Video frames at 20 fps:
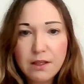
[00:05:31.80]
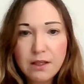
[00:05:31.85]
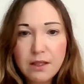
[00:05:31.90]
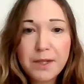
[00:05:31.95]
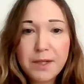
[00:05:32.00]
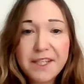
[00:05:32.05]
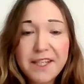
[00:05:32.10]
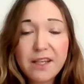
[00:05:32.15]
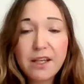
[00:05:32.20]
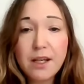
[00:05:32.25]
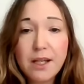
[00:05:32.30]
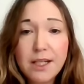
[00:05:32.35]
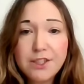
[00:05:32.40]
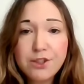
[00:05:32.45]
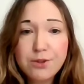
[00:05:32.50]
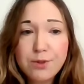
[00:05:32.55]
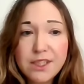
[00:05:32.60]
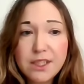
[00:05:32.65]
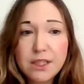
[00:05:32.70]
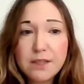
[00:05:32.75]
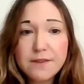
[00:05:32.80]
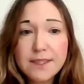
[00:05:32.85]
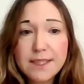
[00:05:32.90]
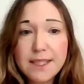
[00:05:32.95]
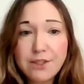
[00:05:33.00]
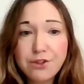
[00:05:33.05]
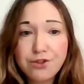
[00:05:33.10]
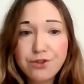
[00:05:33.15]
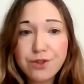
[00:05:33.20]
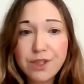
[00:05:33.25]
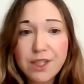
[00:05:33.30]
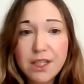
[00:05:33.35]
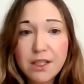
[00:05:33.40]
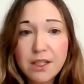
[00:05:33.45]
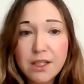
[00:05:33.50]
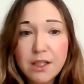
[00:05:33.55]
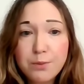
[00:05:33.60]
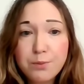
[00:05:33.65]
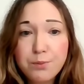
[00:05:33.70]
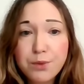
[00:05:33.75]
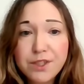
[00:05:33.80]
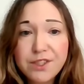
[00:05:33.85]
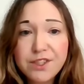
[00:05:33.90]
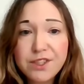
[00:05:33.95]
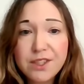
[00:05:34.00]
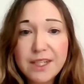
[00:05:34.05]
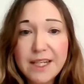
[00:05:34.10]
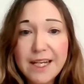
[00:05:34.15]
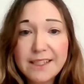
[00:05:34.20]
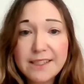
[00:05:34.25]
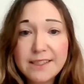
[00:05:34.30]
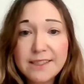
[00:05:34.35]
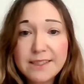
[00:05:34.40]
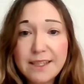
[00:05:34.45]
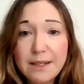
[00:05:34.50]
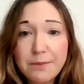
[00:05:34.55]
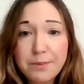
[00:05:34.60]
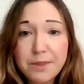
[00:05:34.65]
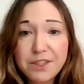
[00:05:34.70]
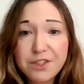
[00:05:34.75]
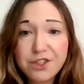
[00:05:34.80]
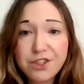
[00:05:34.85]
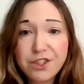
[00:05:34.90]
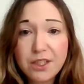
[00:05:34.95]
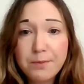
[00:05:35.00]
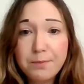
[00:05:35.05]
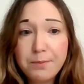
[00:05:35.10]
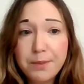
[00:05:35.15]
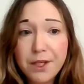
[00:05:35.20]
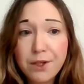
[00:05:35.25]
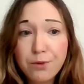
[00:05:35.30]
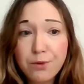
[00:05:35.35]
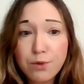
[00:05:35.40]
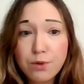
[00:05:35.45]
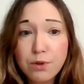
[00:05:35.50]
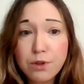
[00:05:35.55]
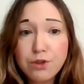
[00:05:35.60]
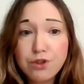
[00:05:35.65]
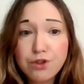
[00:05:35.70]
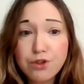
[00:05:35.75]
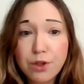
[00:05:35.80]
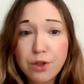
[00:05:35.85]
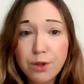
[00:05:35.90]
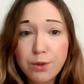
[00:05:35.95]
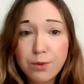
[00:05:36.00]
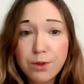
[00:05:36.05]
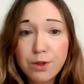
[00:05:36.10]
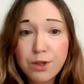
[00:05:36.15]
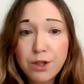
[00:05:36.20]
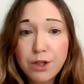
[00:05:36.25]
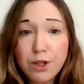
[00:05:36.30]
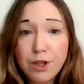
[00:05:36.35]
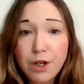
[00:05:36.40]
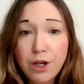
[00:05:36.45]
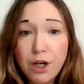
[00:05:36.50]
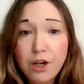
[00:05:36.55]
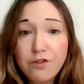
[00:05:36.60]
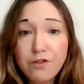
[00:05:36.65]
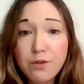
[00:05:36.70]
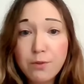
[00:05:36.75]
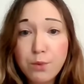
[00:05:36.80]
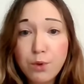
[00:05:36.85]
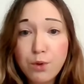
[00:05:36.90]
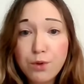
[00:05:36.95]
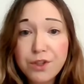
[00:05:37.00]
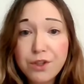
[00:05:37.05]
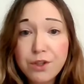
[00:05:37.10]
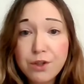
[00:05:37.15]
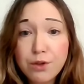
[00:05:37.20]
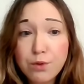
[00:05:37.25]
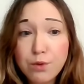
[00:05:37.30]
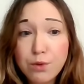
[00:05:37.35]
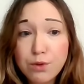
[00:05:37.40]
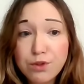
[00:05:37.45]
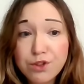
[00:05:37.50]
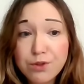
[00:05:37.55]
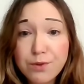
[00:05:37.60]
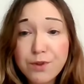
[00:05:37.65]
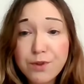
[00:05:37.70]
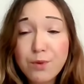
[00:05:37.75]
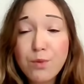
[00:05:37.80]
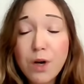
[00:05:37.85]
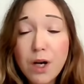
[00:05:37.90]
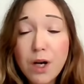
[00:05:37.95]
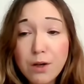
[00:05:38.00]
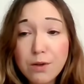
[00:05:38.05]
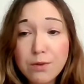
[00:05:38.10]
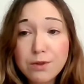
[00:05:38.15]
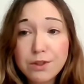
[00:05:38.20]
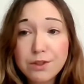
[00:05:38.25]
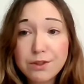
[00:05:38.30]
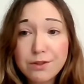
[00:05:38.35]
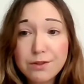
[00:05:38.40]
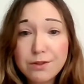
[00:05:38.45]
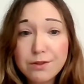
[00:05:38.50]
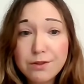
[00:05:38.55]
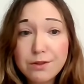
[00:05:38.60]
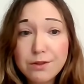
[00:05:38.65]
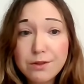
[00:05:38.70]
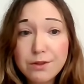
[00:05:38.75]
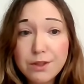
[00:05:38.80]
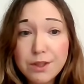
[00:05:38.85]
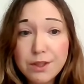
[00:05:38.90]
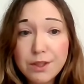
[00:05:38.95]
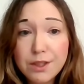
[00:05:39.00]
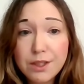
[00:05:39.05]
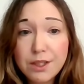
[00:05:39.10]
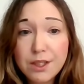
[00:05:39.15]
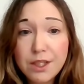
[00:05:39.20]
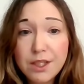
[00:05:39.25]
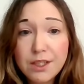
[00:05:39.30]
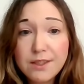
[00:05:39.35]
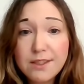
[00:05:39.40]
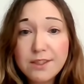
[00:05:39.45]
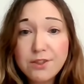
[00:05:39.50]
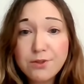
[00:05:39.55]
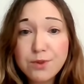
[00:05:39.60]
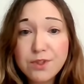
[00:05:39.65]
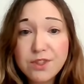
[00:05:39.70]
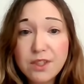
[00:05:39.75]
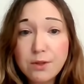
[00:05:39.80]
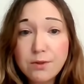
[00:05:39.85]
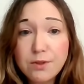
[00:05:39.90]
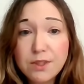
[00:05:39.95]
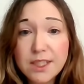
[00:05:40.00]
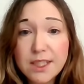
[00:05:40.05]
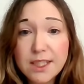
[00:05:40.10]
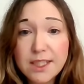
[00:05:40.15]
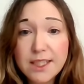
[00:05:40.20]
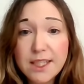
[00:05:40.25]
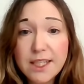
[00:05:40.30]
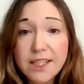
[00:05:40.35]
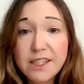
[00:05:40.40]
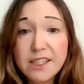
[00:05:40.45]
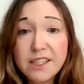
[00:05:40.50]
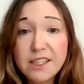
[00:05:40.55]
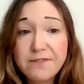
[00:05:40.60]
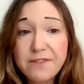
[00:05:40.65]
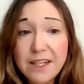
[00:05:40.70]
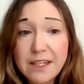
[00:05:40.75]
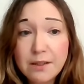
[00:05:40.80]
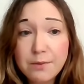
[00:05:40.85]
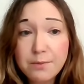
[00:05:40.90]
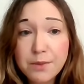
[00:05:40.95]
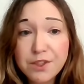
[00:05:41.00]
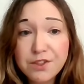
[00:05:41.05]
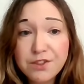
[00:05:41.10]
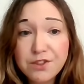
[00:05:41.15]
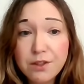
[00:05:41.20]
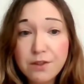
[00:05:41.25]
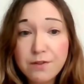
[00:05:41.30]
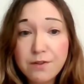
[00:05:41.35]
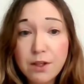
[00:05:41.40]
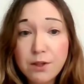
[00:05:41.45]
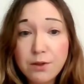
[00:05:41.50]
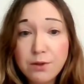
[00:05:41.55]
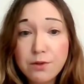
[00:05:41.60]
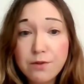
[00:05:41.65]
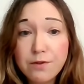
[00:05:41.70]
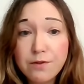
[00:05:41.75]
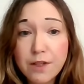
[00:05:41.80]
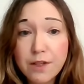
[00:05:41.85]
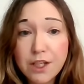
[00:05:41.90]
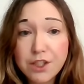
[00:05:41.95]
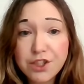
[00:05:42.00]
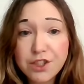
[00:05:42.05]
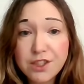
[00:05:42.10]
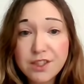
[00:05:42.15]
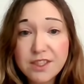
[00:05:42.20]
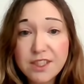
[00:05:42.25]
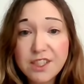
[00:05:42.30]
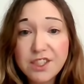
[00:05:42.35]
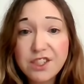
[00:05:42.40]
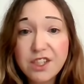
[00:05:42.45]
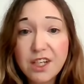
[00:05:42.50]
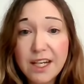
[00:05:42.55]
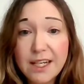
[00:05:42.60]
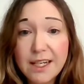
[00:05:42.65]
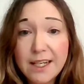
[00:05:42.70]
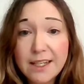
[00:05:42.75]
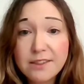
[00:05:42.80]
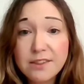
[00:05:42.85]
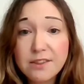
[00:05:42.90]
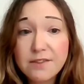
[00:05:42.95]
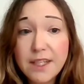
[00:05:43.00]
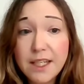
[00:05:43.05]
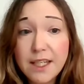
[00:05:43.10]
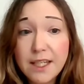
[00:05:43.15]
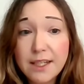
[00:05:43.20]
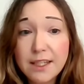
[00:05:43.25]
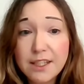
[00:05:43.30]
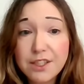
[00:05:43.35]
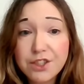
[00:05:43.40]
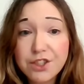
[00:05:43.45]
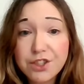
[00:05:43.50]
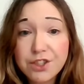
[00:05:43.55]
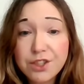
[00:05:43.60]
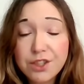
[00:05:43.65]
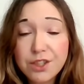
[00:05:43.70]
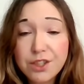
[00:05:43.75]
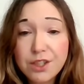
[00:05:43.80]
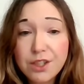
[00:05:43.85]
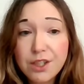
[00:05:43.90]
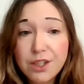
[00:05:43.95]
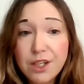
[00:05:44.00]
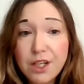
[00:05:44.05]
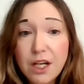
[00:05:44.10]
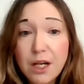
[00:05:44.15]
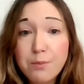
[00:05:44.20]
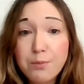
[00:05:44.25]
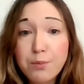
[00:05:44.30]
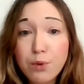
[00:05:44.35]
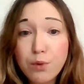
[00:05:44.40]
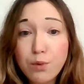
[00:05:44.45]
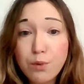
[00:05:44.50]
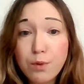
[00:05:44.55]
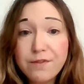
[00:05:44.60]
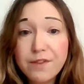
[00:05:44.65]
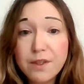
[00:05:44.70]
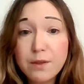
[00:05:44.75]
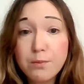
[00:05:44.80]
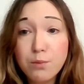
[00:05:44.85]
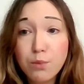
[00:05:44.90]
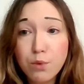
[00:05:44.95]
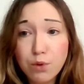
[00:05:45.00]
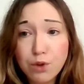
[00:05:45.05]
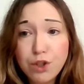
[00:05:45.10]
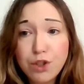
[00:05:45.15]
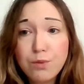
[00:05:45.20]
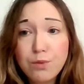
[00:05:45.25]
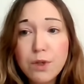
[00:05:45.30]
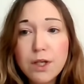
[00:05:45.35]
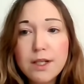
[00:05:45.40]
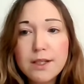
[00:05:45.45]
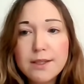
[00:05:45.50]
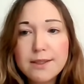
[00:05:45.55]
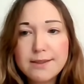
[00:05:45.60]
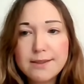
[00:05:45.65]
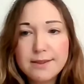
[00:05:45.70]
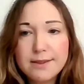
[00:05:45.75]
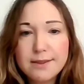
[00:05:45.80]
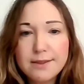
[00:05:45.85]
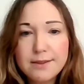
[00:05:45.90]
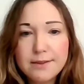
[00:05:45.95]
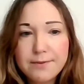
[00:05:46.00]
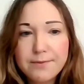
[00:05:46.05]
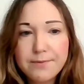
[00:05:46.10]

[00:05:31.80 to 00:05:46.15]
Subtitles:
By the early 20th century, Britain had established imperial control over more than a quarter of the world. This resulted in the development of local versions and dialects of English, and brought with it more new words.